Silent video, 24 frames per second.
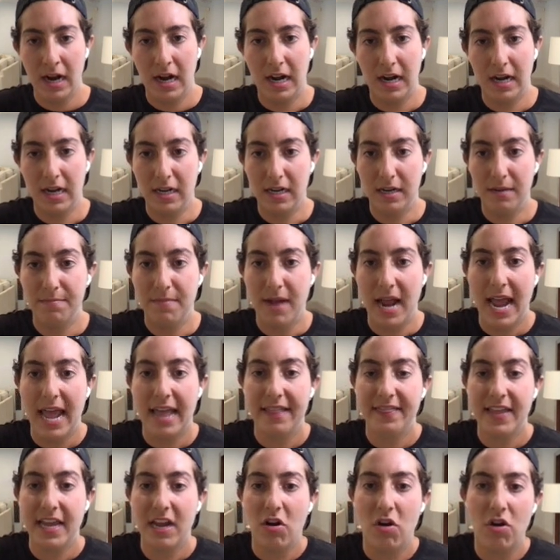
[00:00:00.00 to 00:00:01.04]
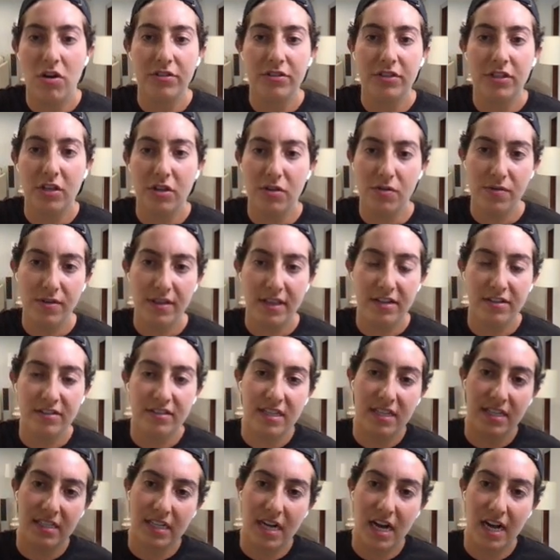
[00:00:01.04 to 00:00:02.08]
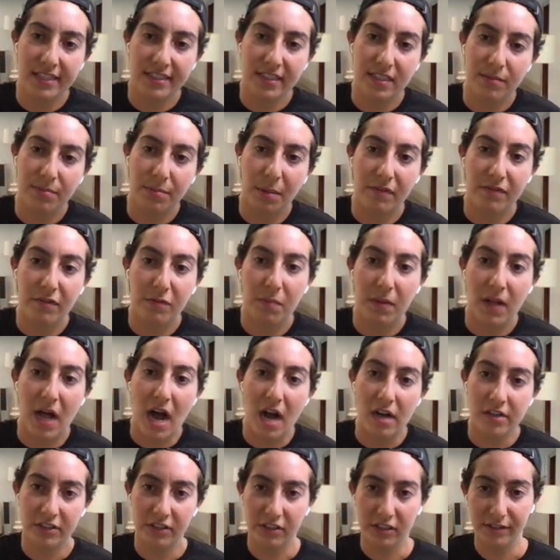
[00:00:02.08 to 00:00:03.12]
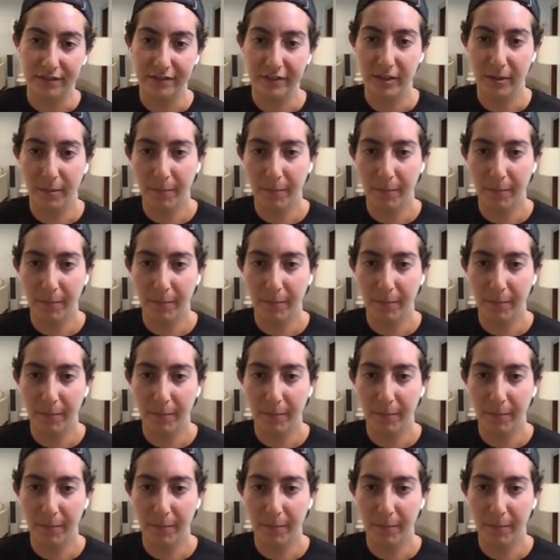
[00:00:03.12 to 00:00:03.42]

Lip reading: And there's this concept of a block server,